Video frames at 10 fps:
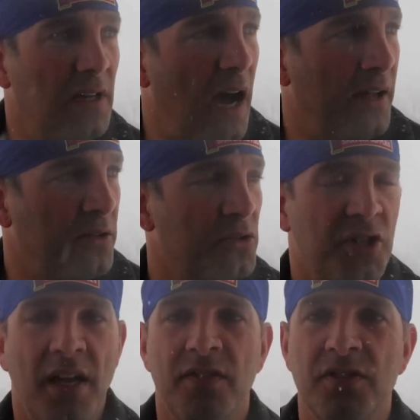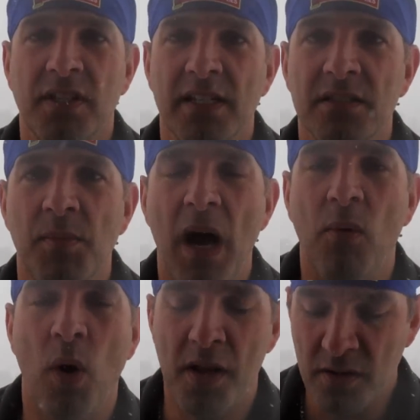on your shave is to get some
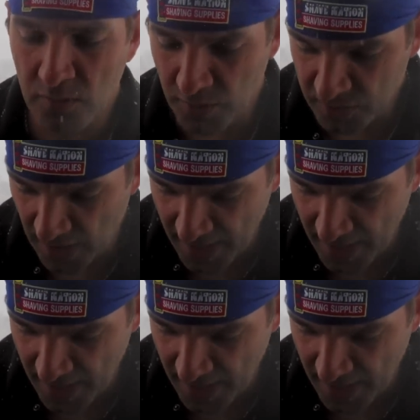hot water, which I